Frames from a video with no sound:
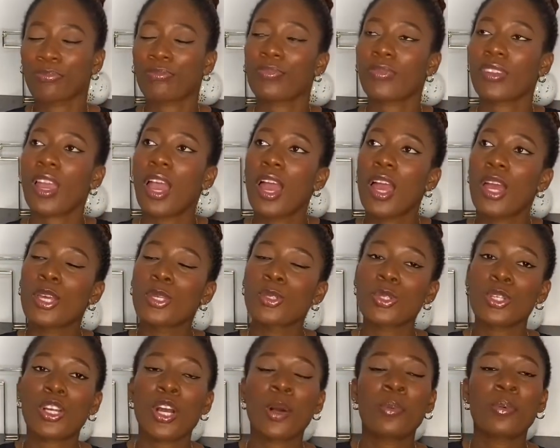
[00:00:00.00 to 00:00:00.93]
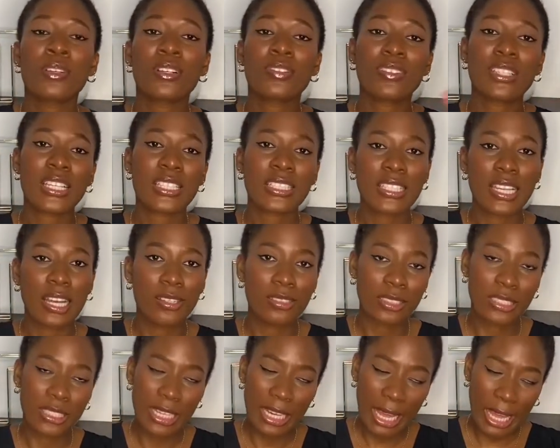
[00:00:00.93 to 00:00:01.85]
So a couple of days
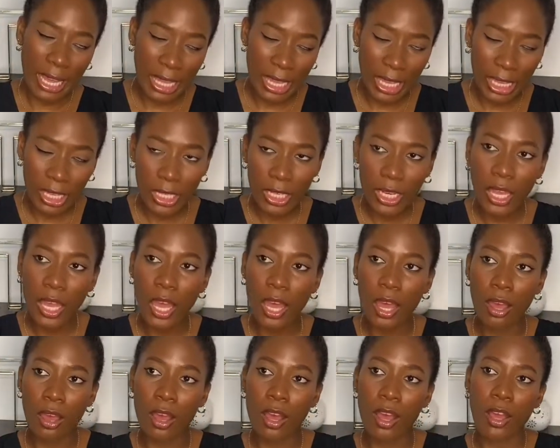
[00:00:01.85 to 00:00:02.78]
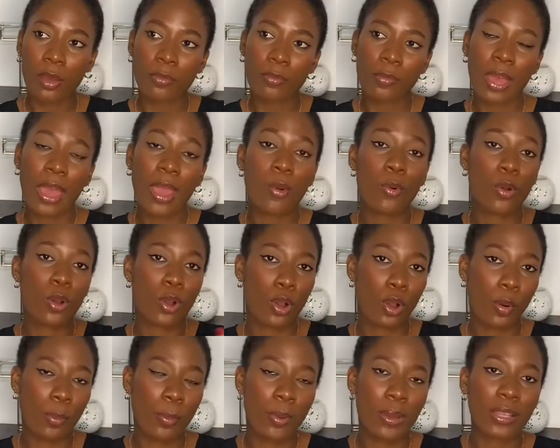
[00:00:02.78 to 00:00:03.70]
down the line, I woke
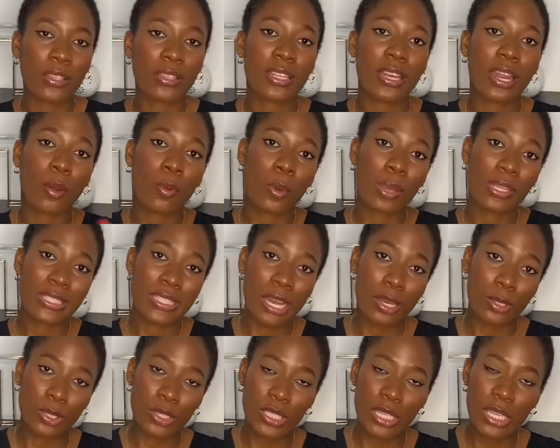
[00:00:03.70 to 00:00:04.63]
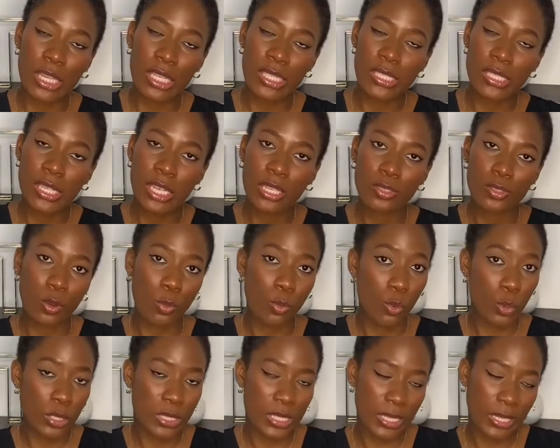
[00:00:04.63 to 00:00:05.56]
up and then I went out to get
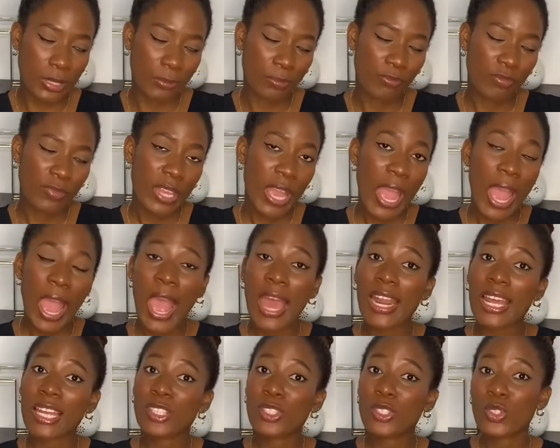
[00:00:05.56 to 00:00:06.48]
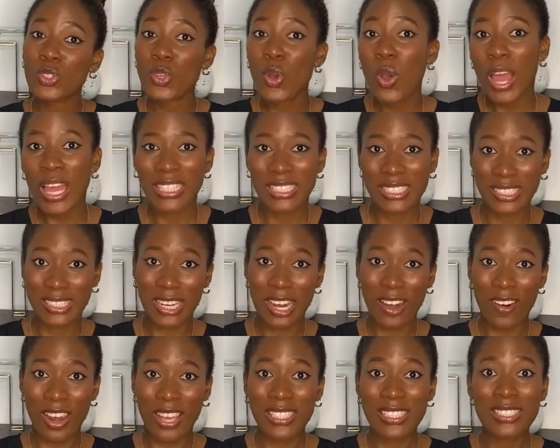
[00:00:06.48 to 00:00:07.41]
some water and I saw Auntie
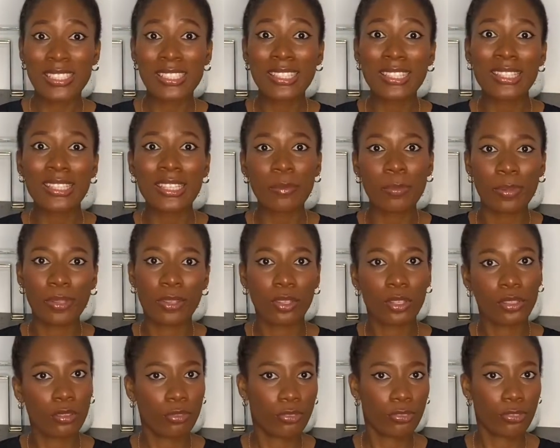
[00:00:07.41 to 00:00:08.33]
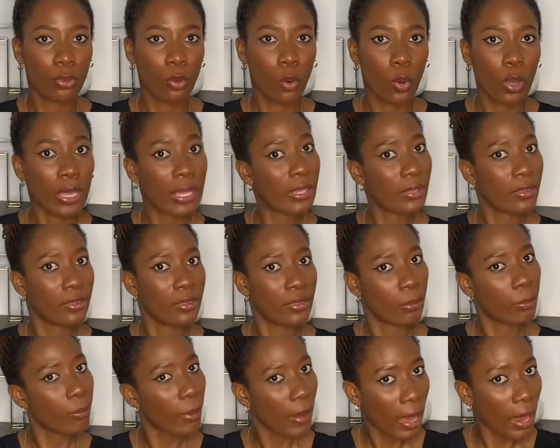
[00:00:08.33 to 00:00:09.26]
Dara sleeping on the floor in
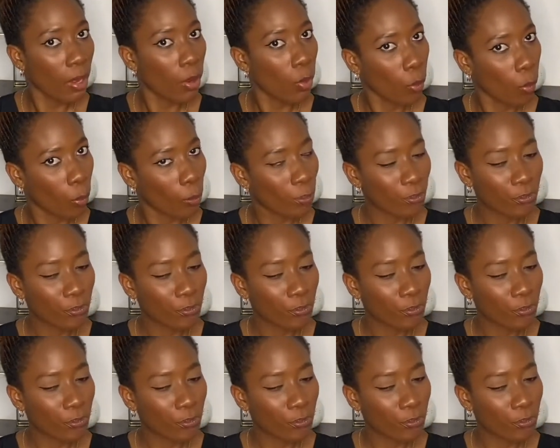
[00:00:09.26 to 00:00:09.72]
the parlor.